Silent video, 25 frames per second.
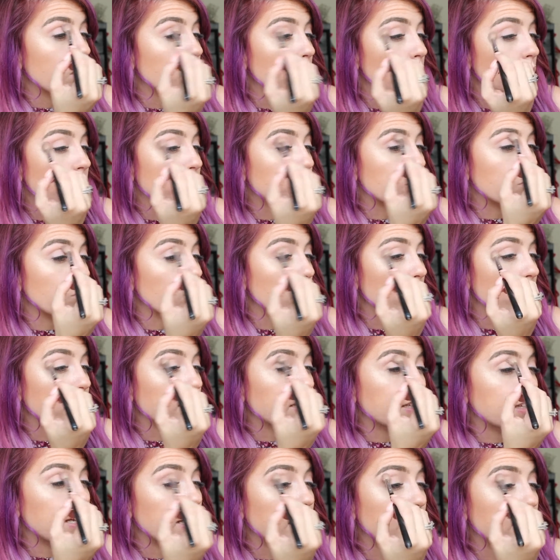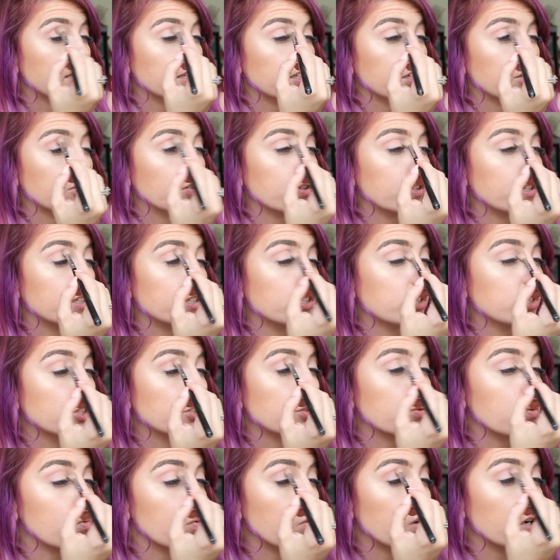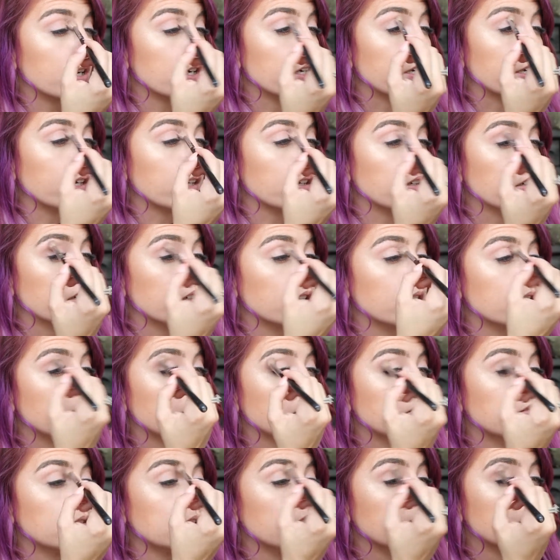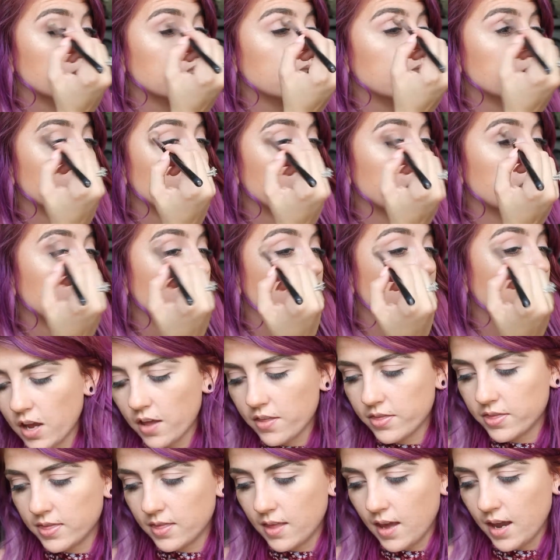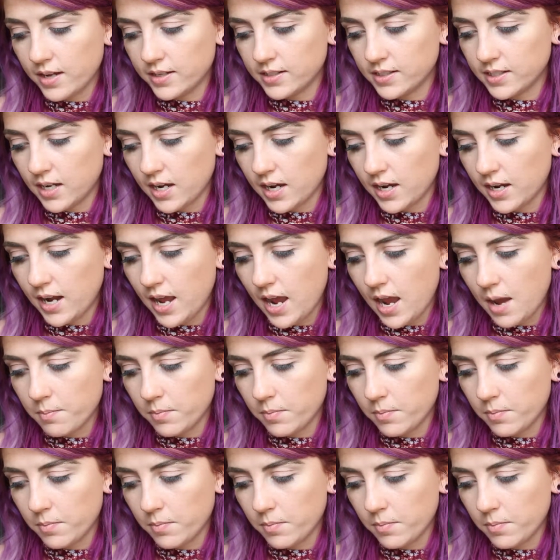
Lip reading: We're just working that in the crease. Just work it, girl. Work right in. Gotten that done.